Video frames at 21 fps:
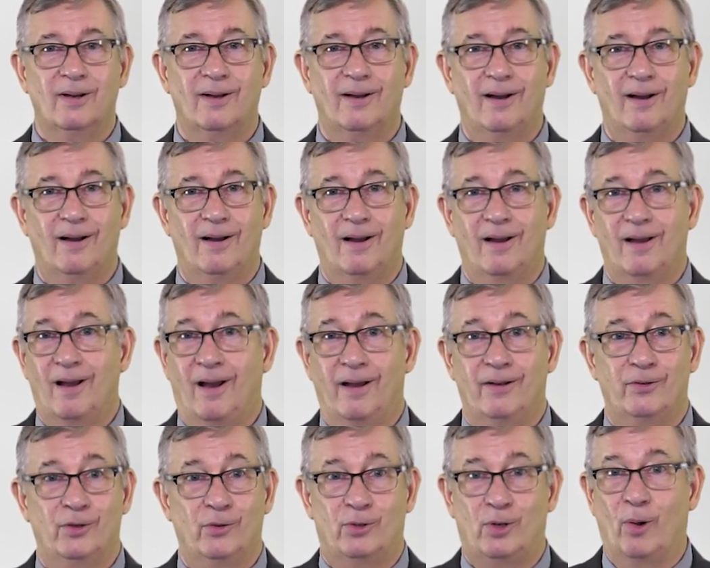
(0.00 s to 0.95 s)
Uh,
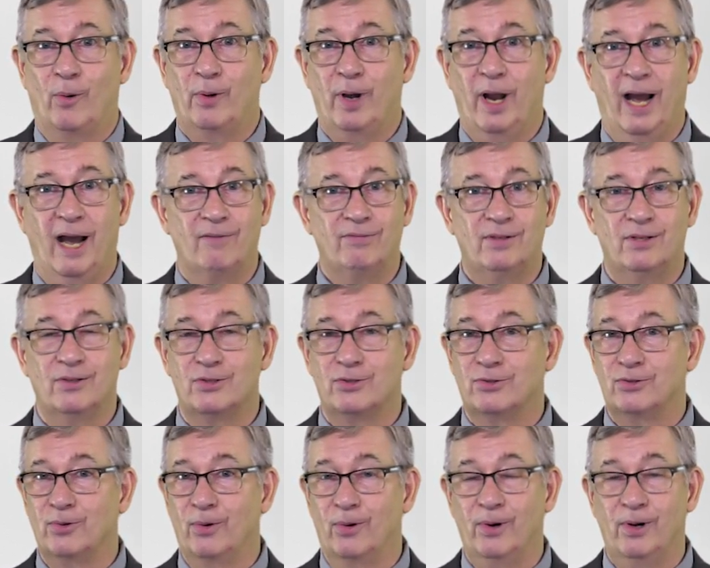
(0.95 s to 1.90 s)
and you don't have to
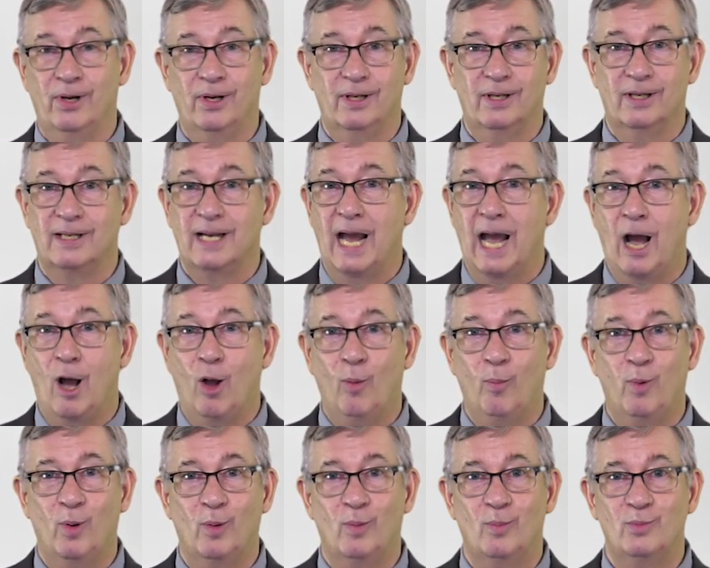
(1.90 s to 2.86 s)
store it in
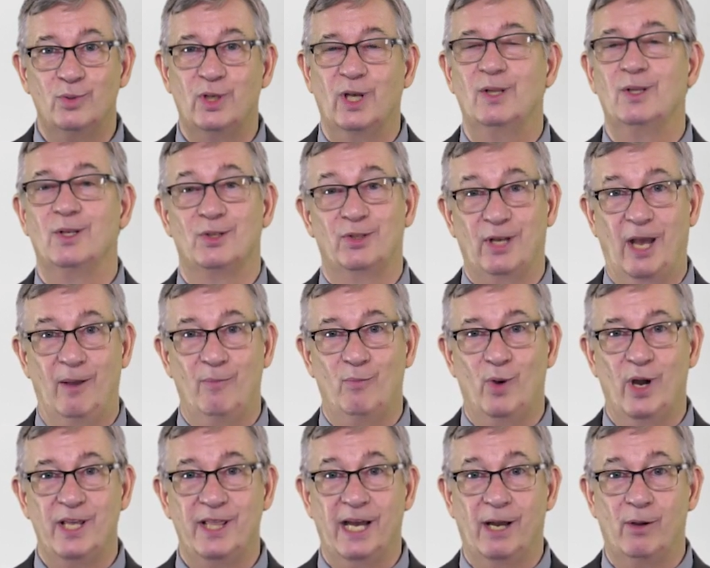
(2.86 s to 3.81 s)
albums and the
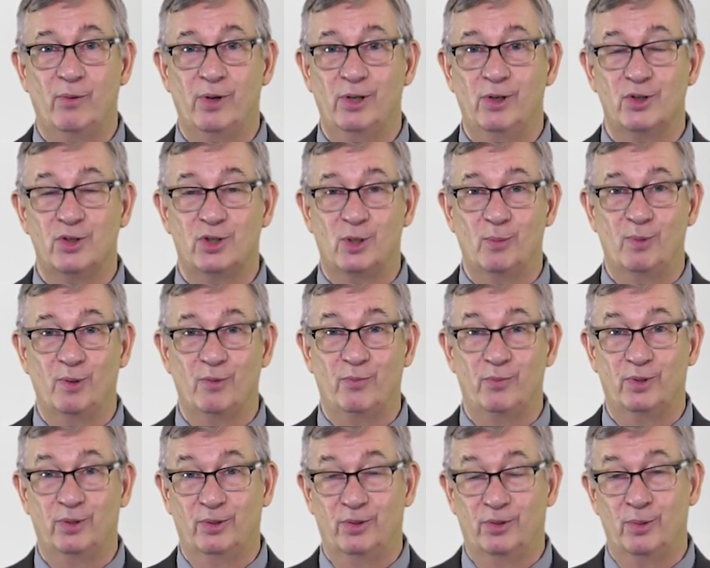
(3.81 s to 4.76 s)
same way that we used to, be,
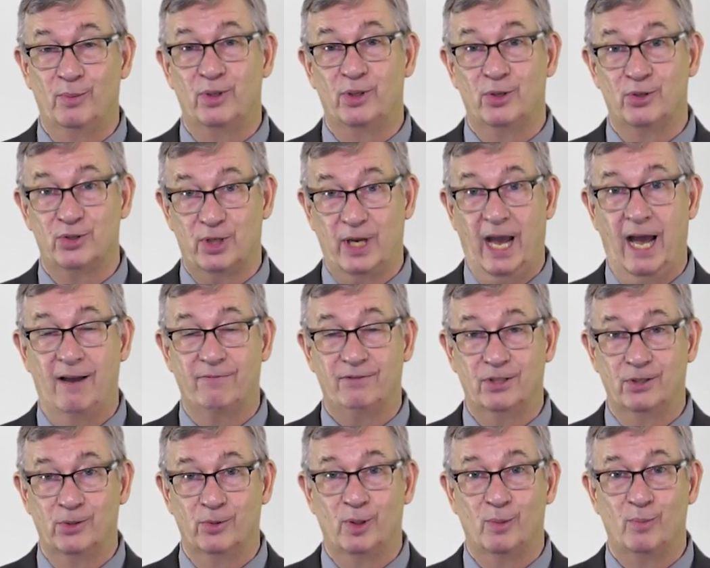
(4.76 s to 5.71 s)
used to have
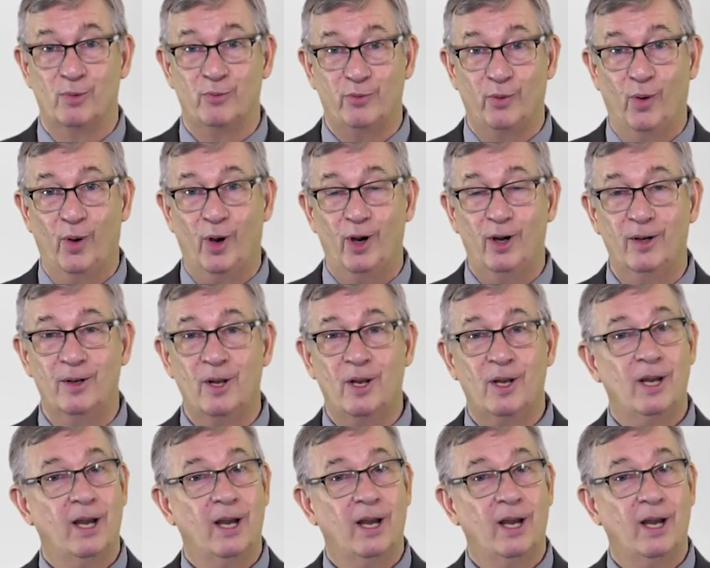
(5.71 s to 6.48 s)
to do it before.